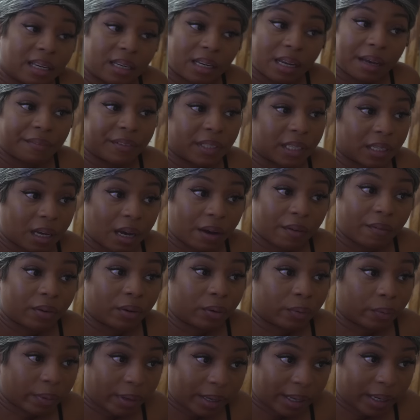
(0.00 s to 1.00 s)
enough to cover
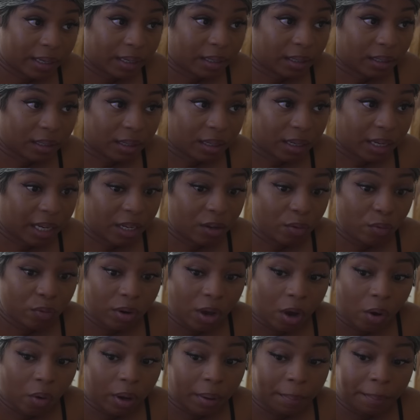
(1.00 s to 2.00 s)
the rent. You
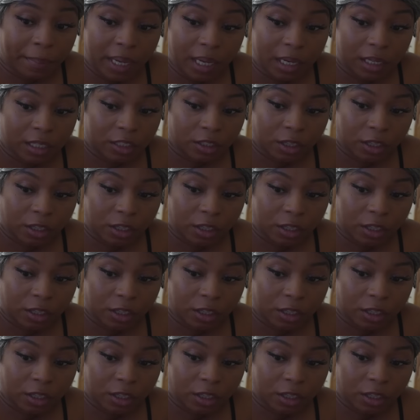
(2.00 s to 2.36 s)
know Amia